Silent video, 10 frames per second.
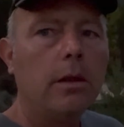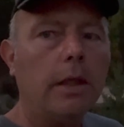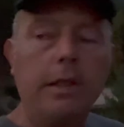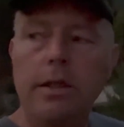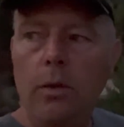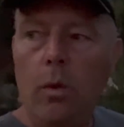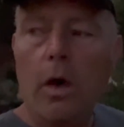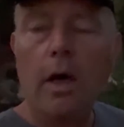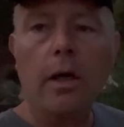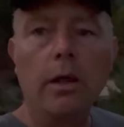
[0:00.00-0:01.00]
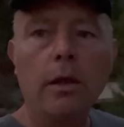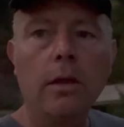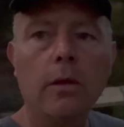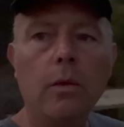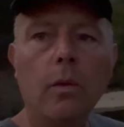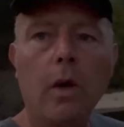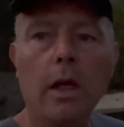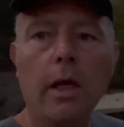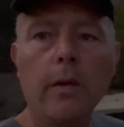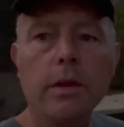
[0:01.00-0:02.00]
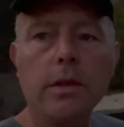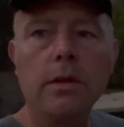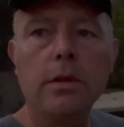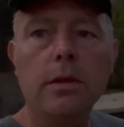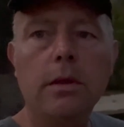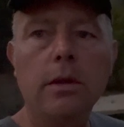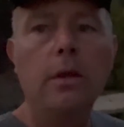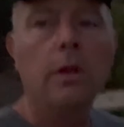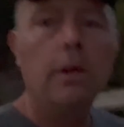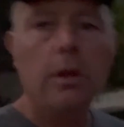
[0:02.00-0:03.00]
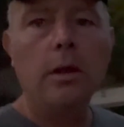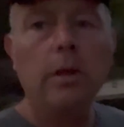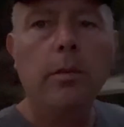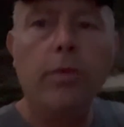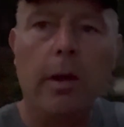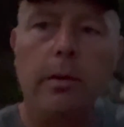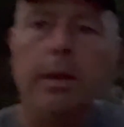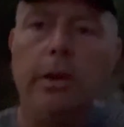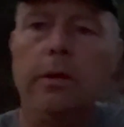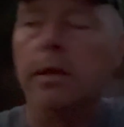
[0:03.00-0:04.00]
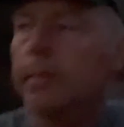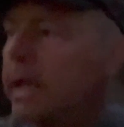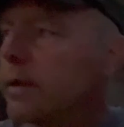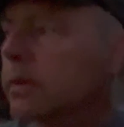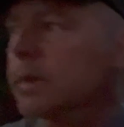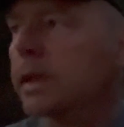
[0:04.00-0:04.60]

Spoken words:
into the water while I was probably going to the bathroom.